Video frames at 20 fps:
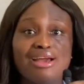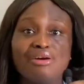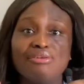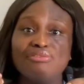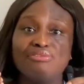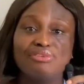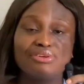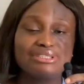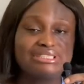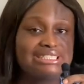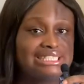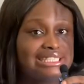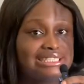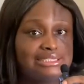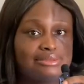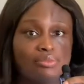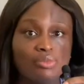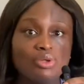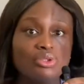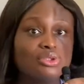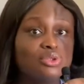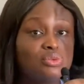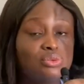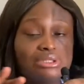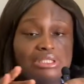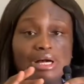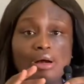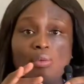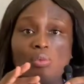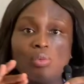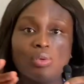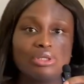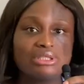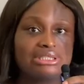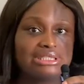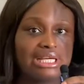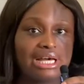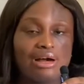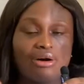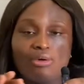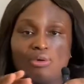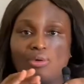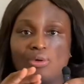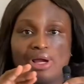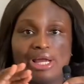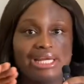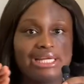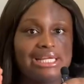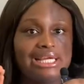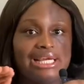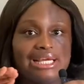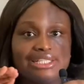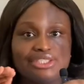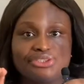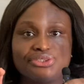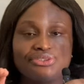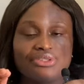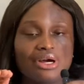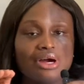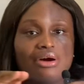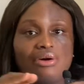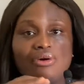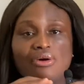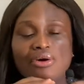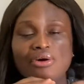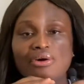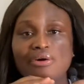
for 6 months without water or any extra